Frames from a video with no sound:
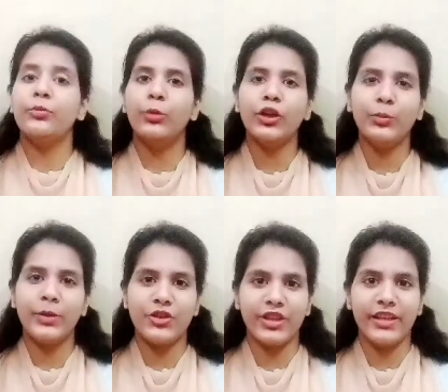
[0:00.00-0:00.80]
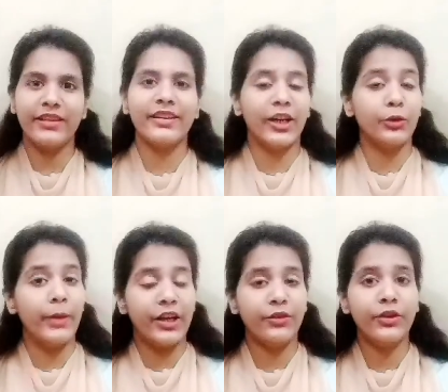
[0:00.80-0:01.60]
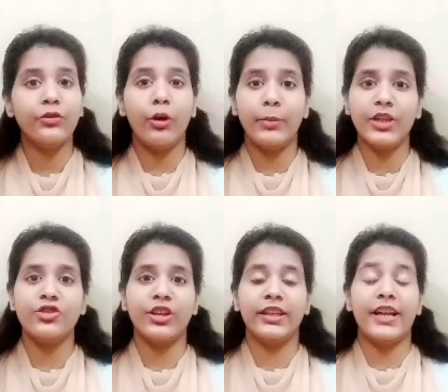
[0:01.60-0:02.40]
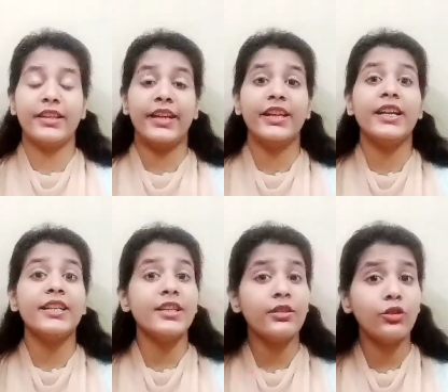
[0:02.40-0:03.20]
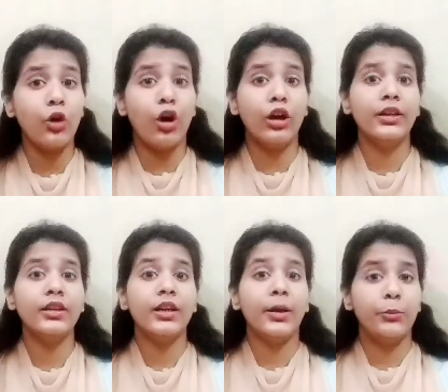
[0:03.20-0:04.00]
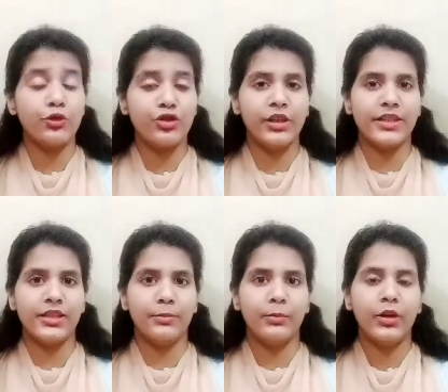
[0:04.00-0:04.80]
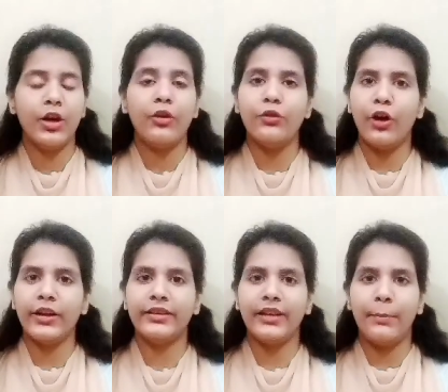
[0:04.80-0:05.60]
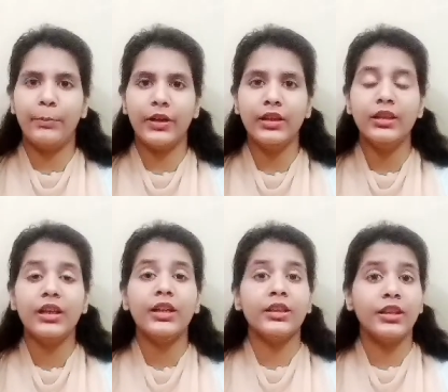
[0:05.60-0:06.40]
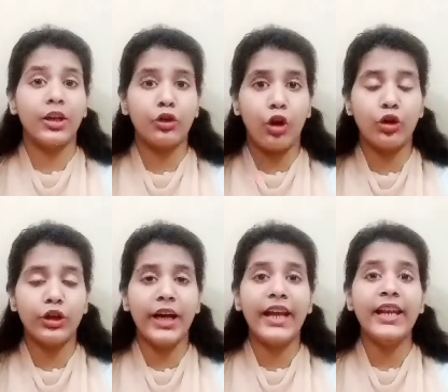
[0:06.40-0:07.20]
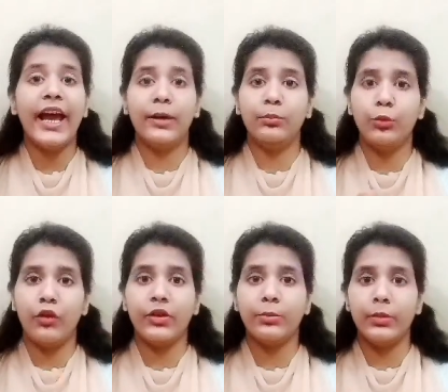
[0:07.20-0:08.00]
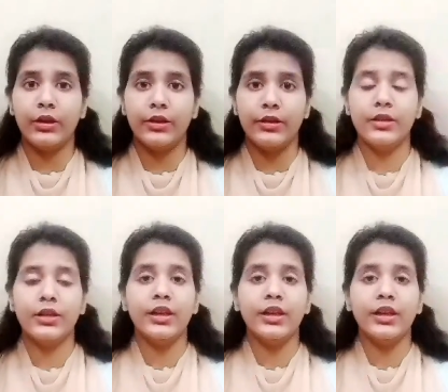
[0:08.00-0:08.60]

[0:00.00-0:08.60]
If both species gets benefit from each other, then it is called mutualism. For example, the crocodile and plover bird.